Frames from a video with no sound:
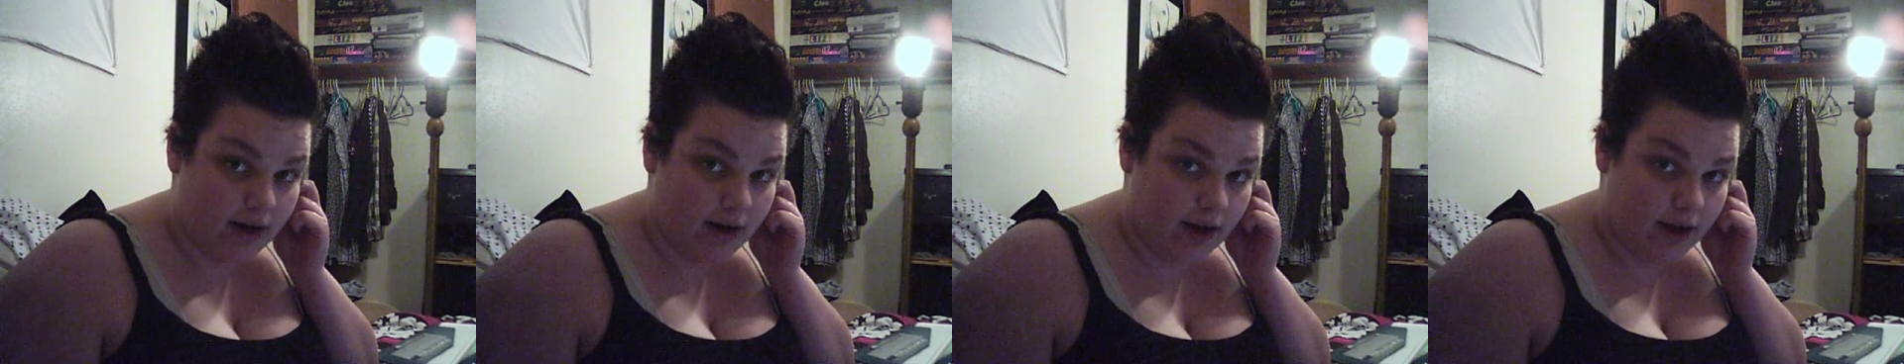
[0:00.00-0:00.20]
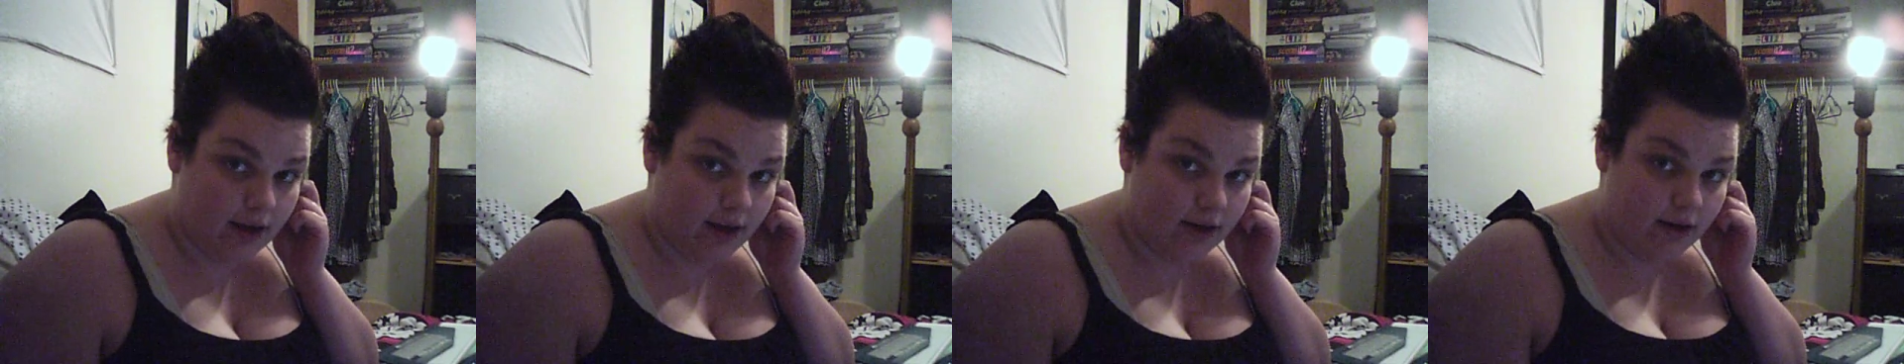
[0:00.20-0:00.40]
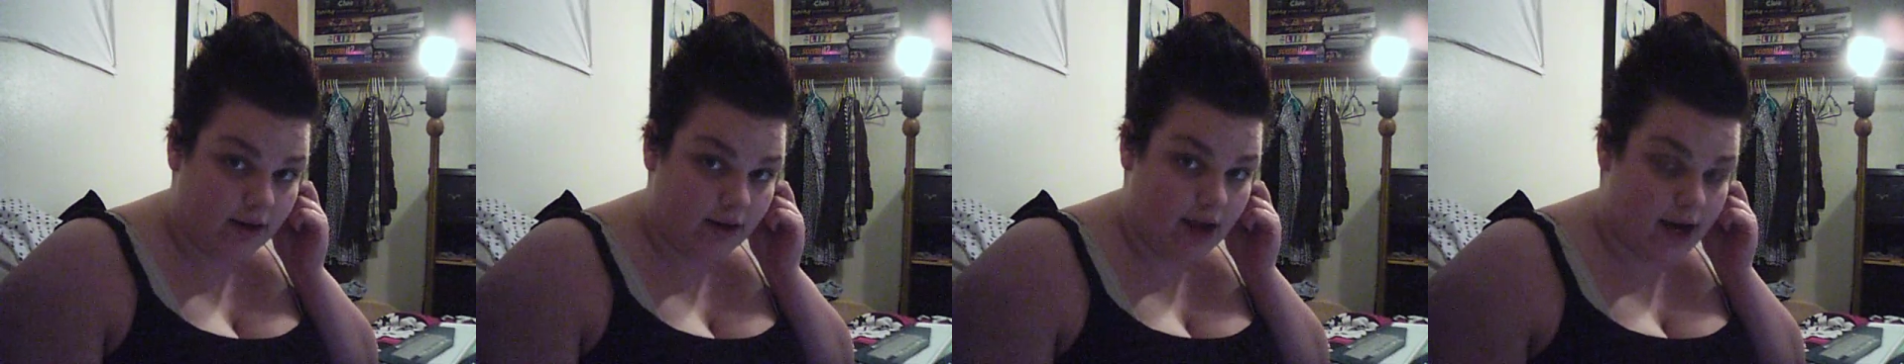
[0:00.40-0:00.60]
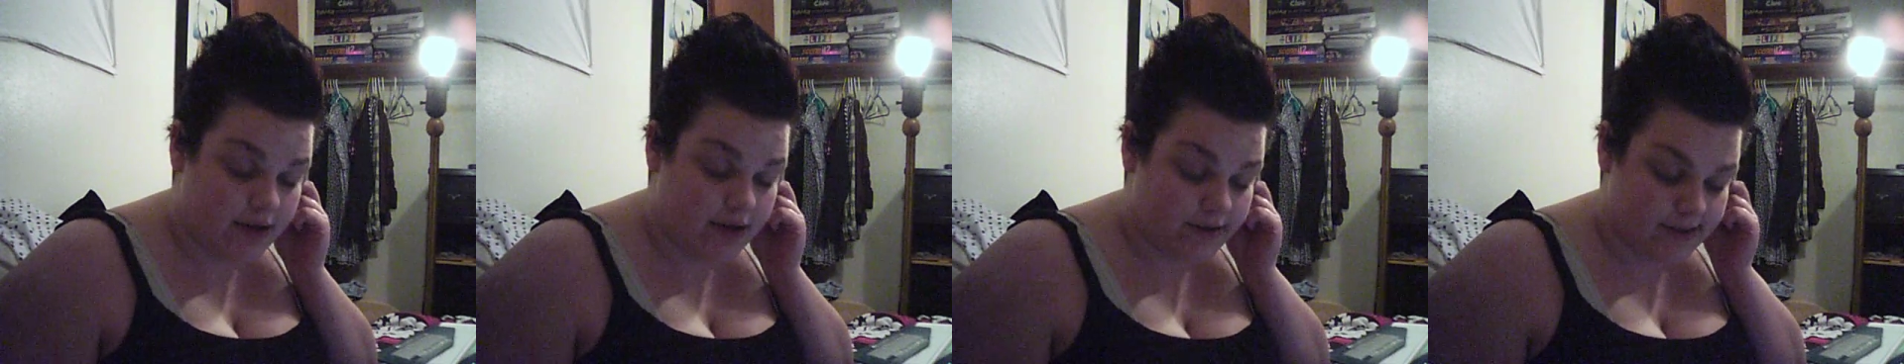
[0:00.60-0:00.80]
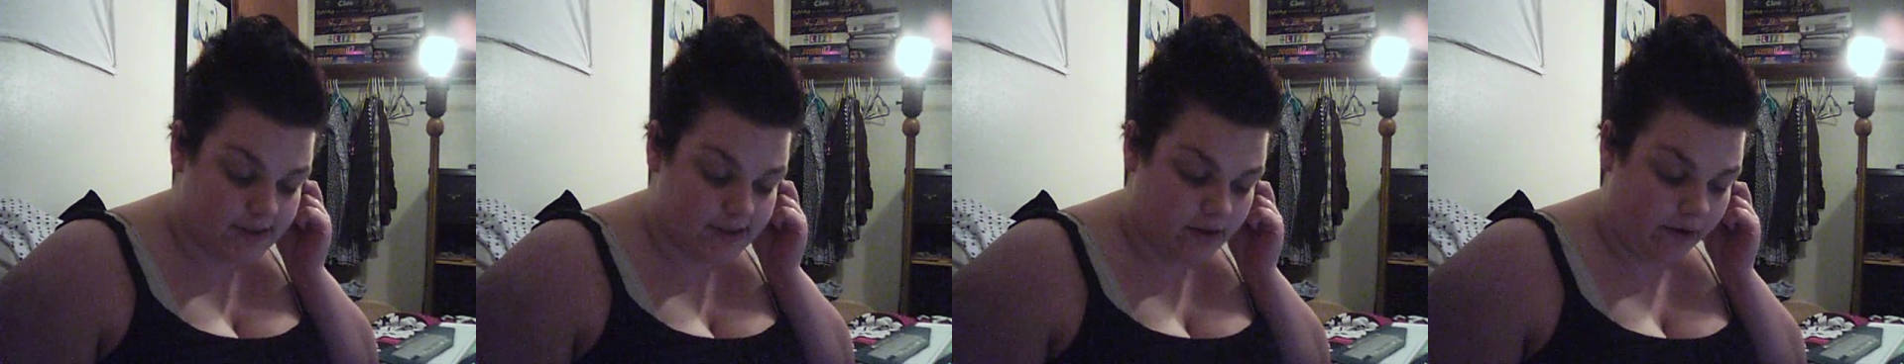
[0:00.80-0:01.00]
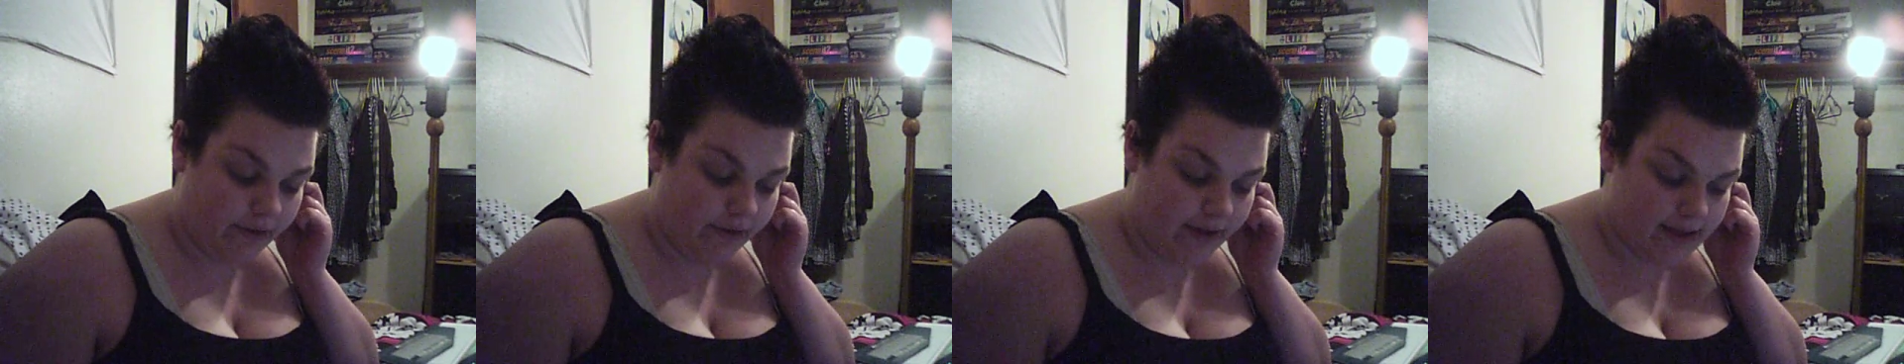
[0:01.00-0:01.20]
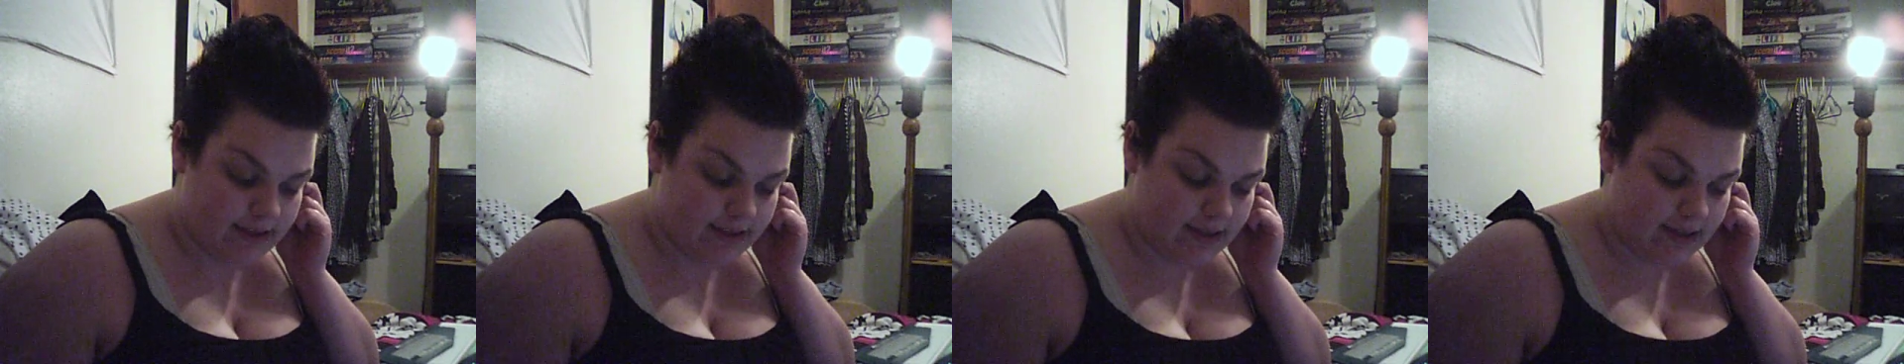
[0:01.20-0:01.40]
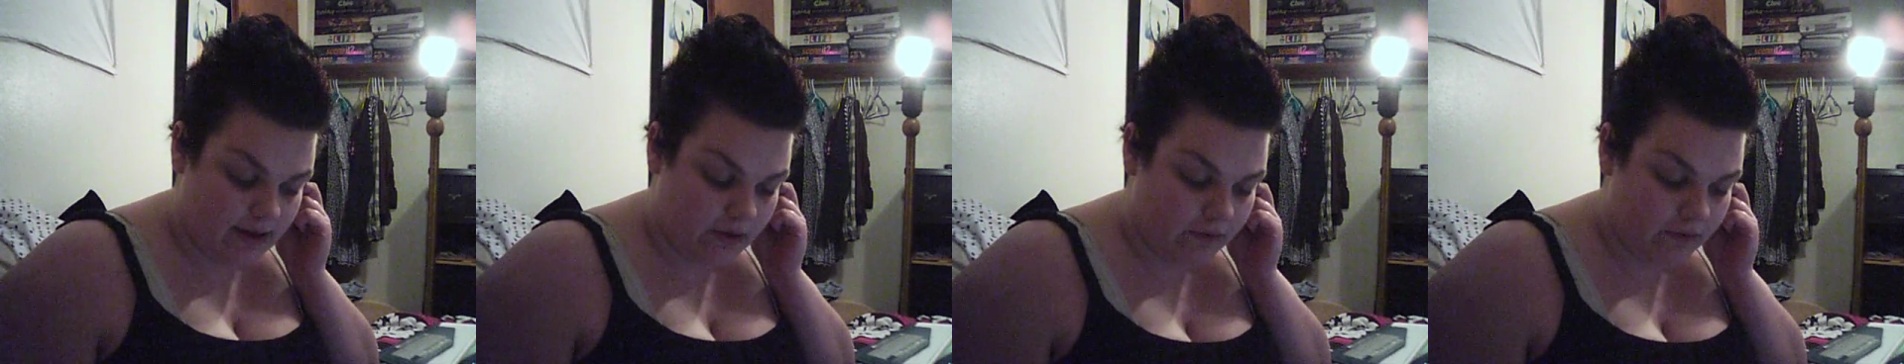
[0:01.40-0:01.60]
and address and all that
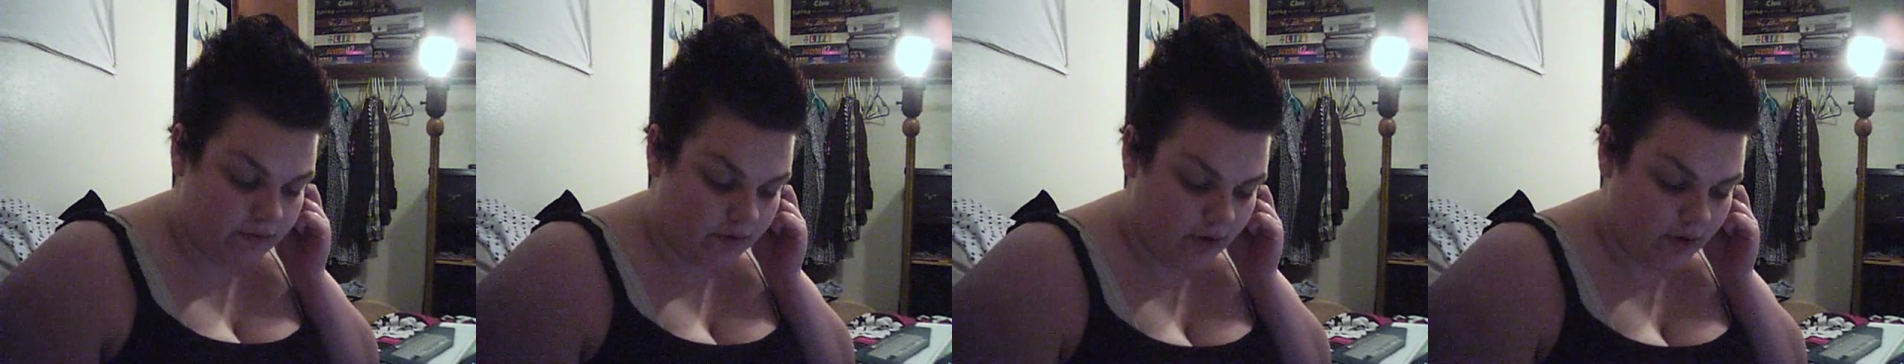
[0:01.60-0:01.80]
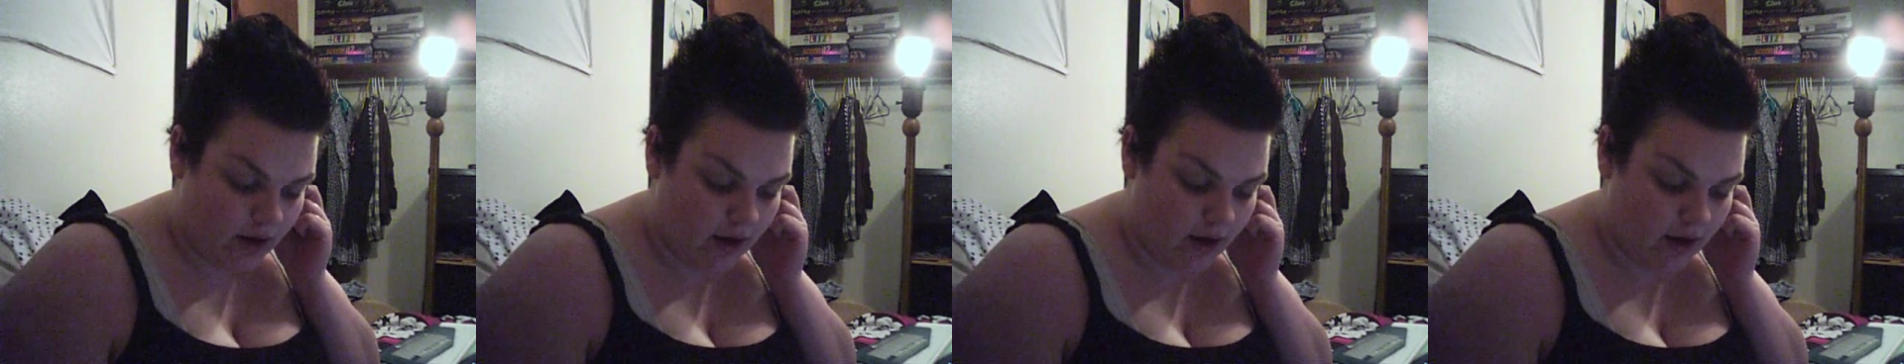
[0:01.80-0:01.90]
stuff.